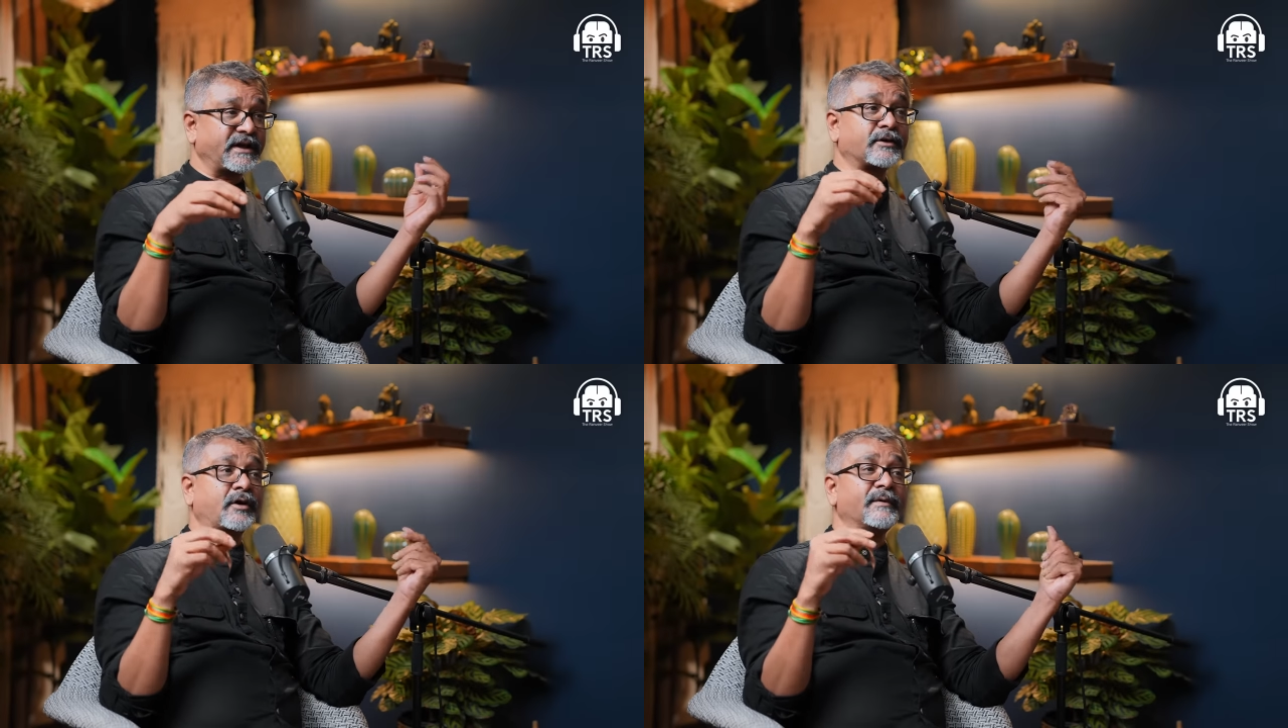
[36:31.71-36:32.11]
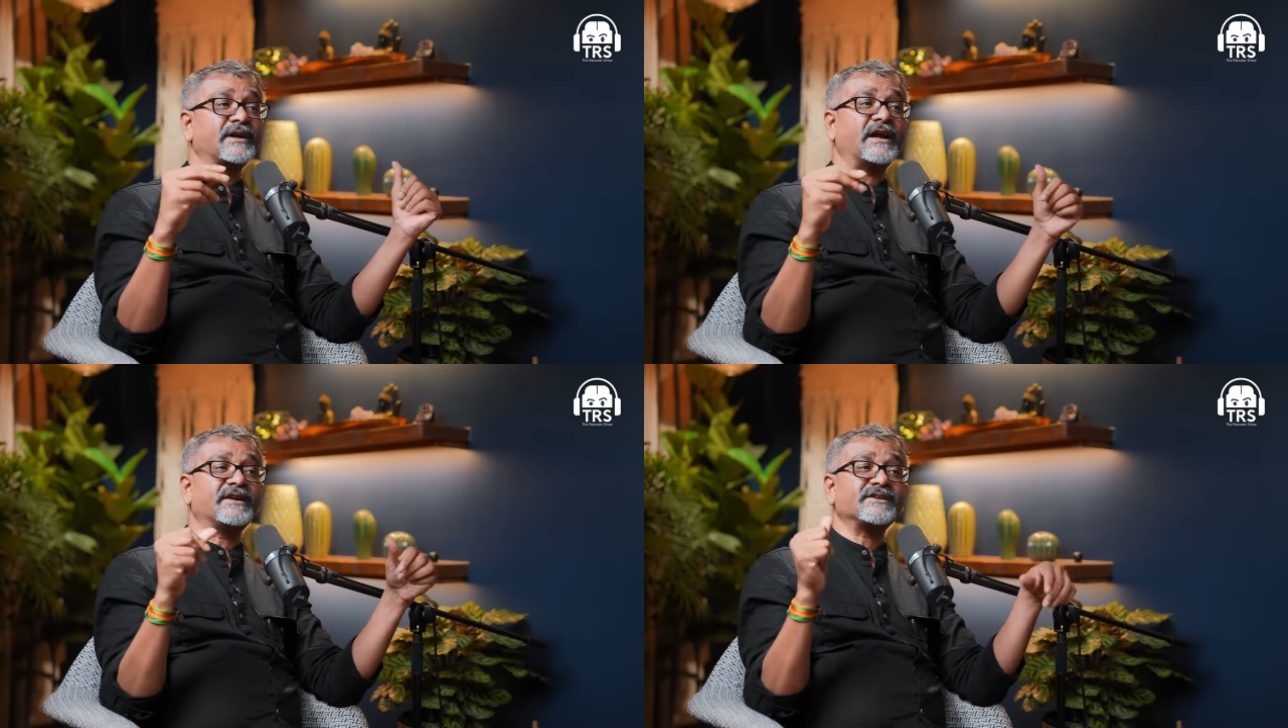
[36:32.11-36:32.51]
the
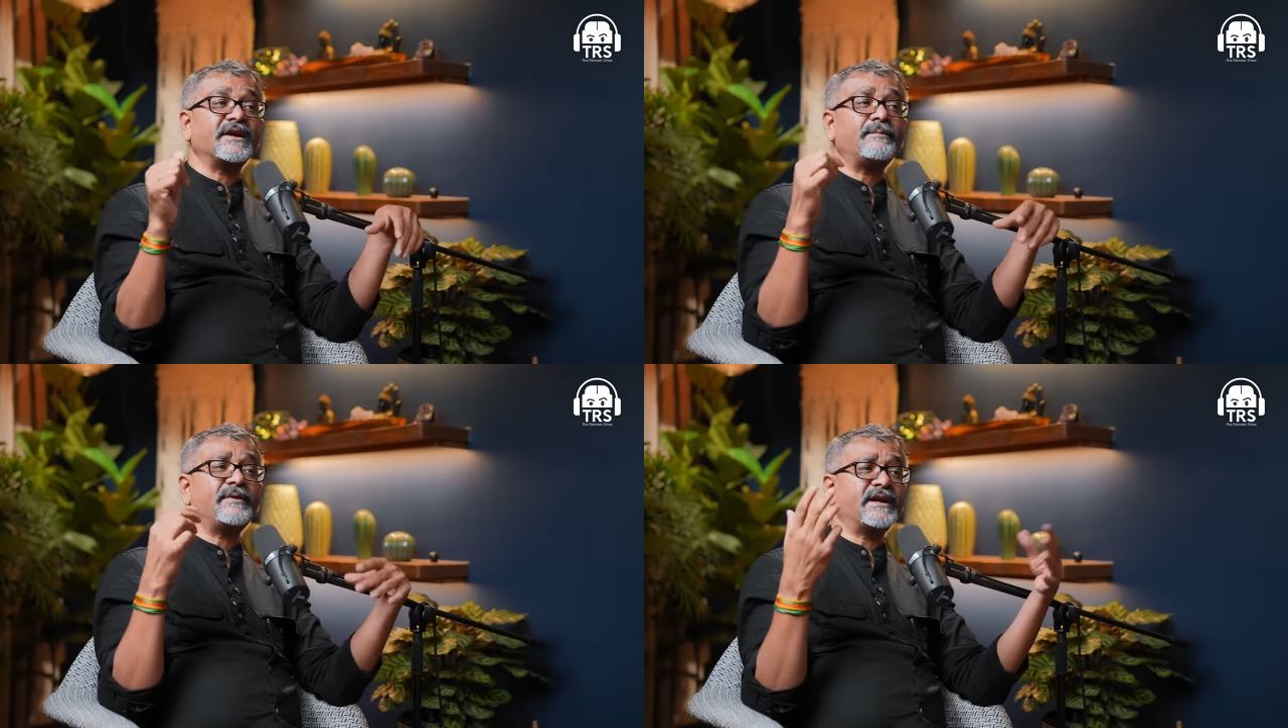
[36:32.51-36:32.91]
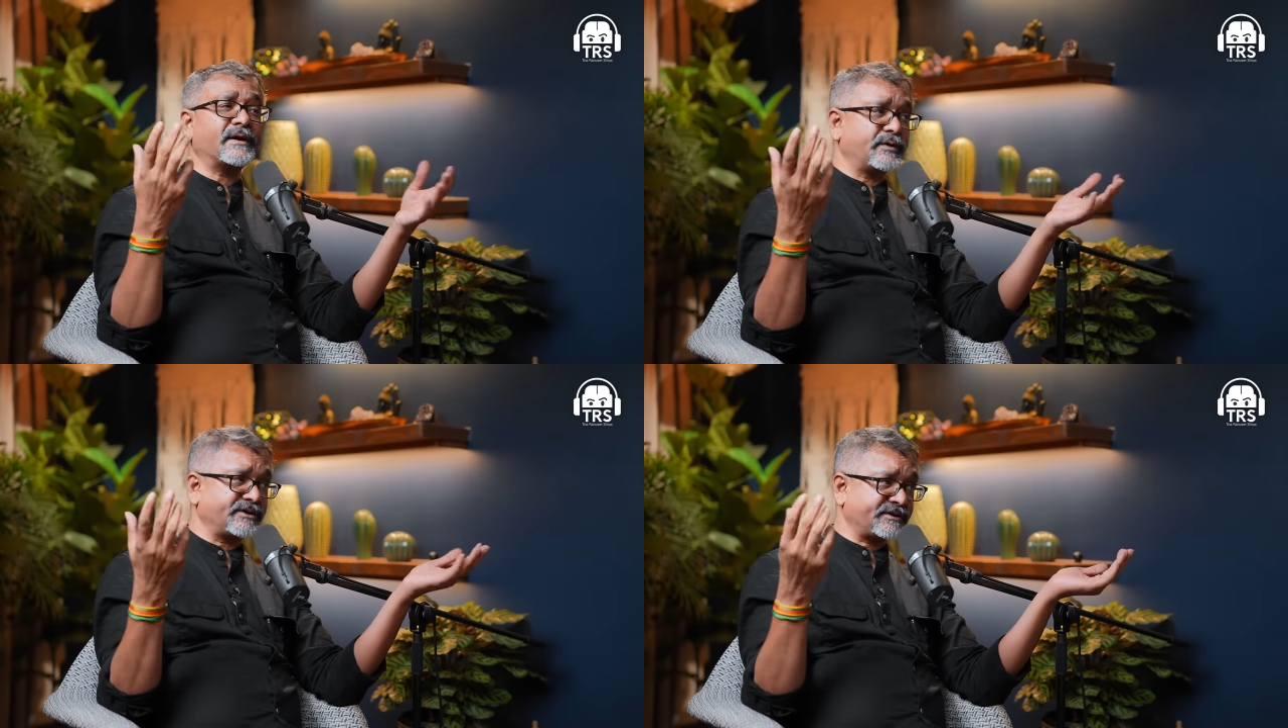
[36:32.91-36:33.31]
economic landscape
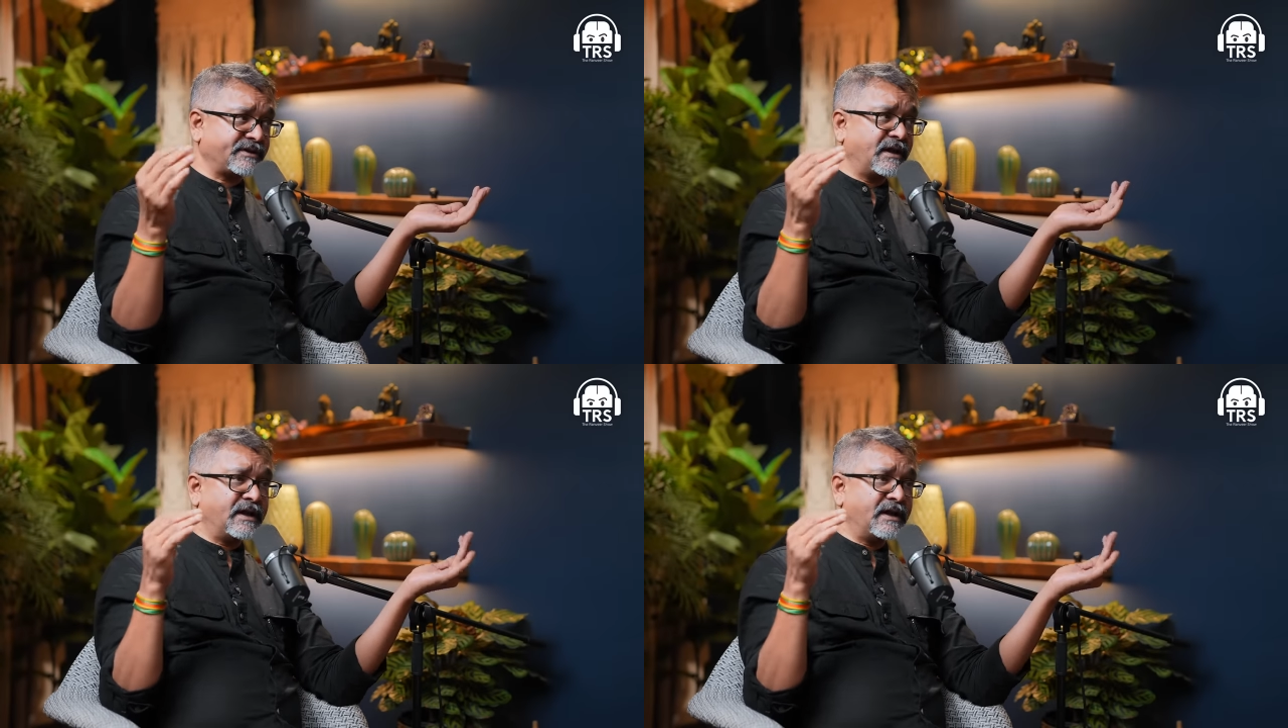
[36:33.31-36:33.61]
india was